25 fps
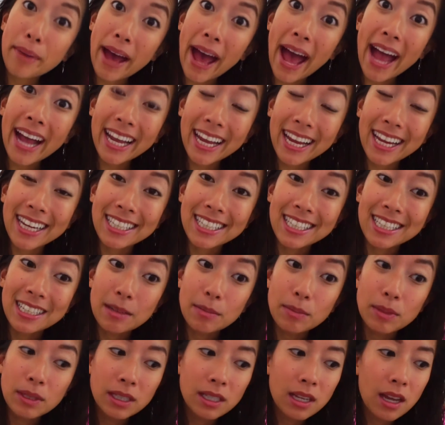packing
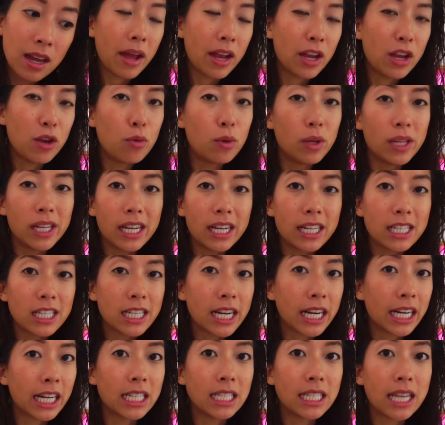tips. And you really just
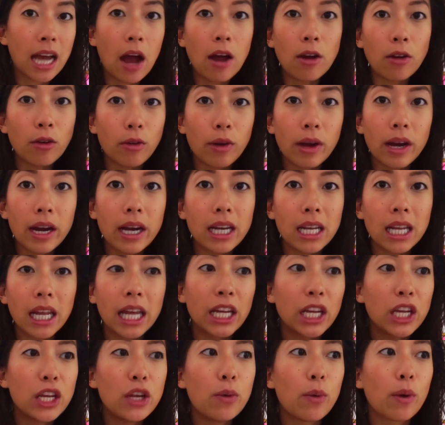kind of downgrade.
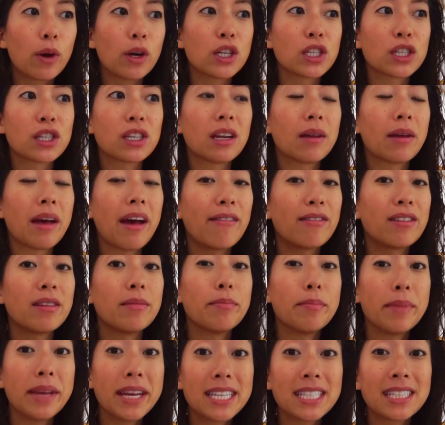Like you are just gonna have to
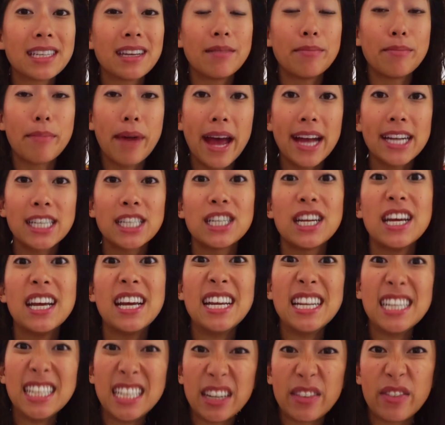mix and match
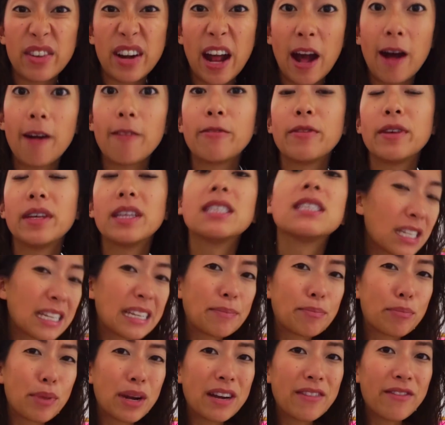different outfits.
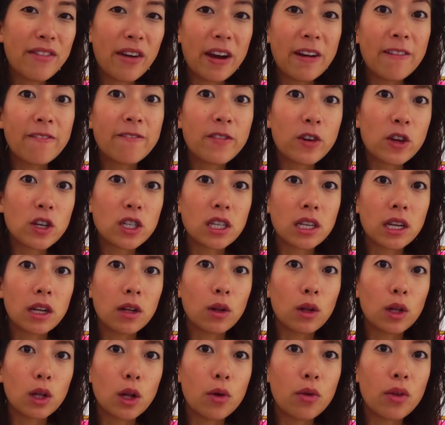Bring very
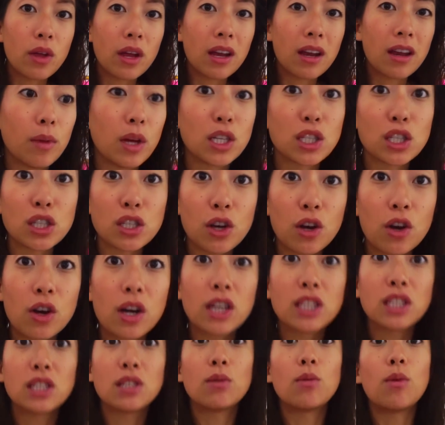versatile clothing. A
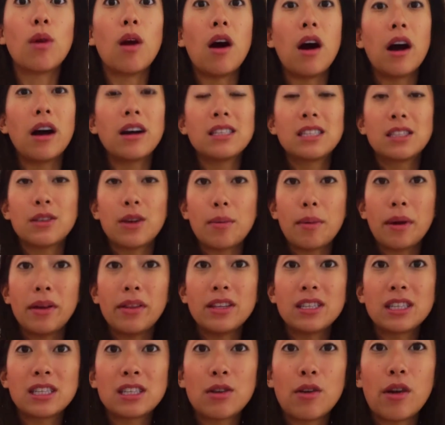skirt, a sarong. So I
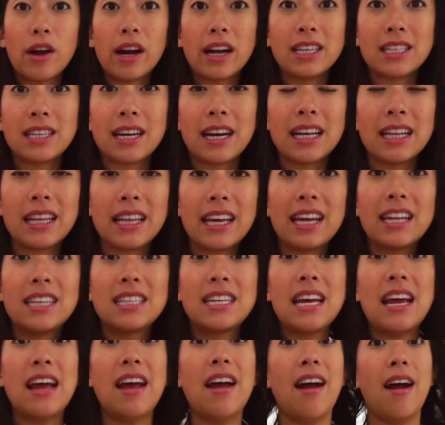bought this sarong in
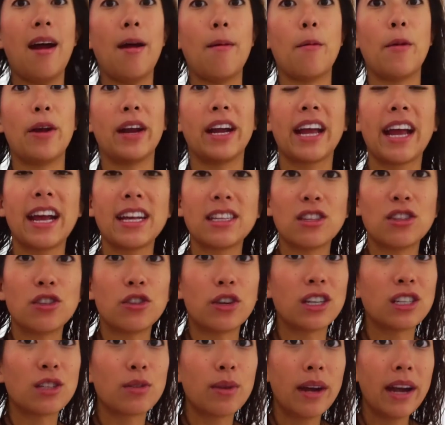Thailand. I'm wearing it as a
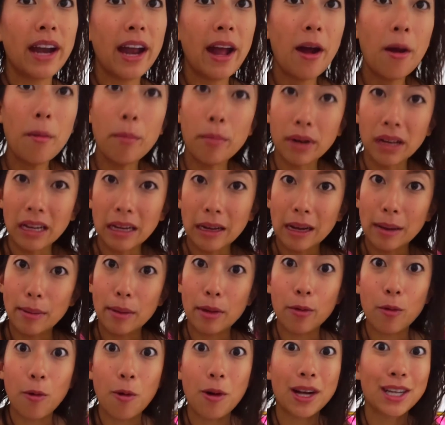dress right now, but it could
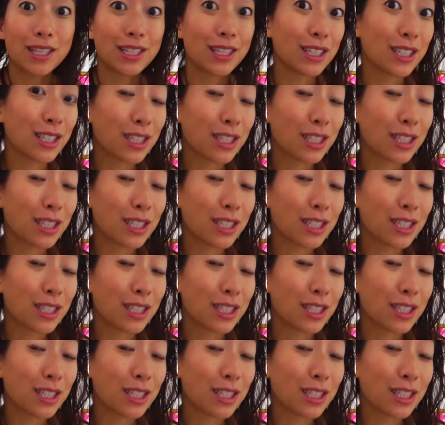be worn as a